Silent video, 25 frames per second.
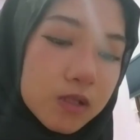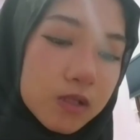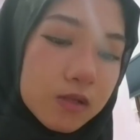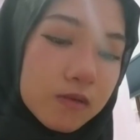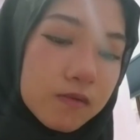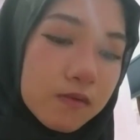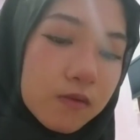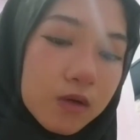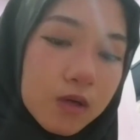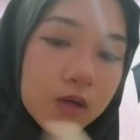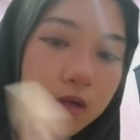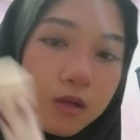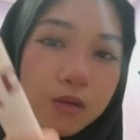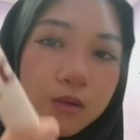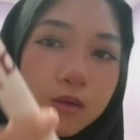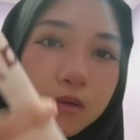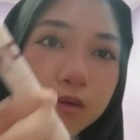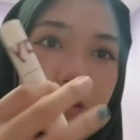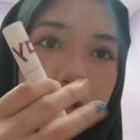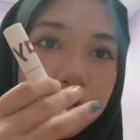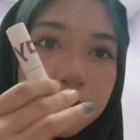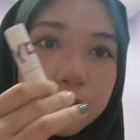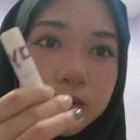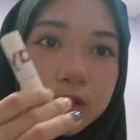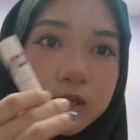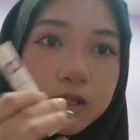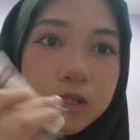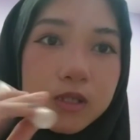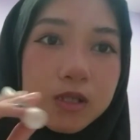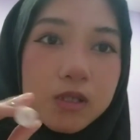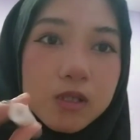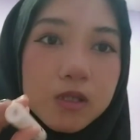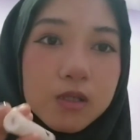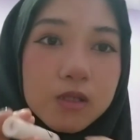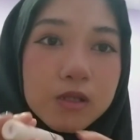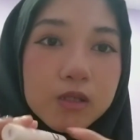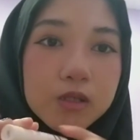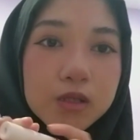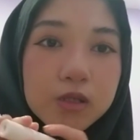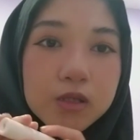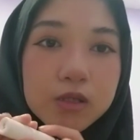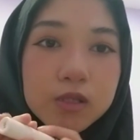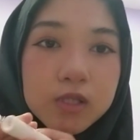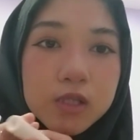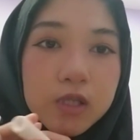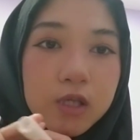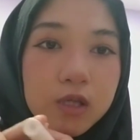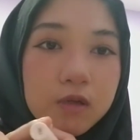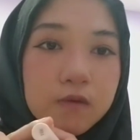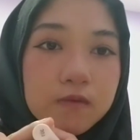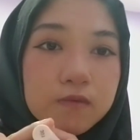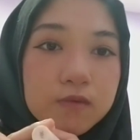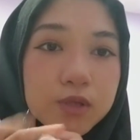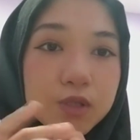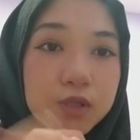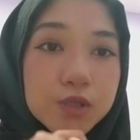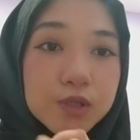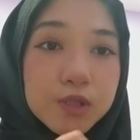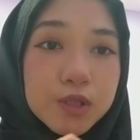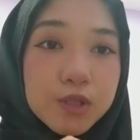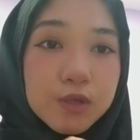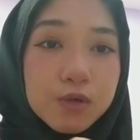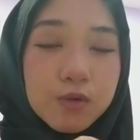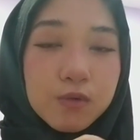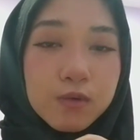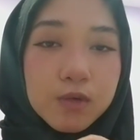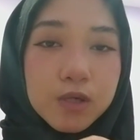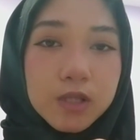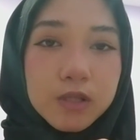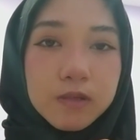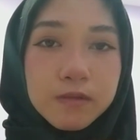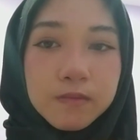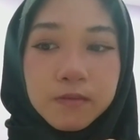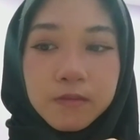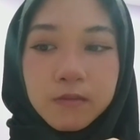So color lipstick in the shade of 301,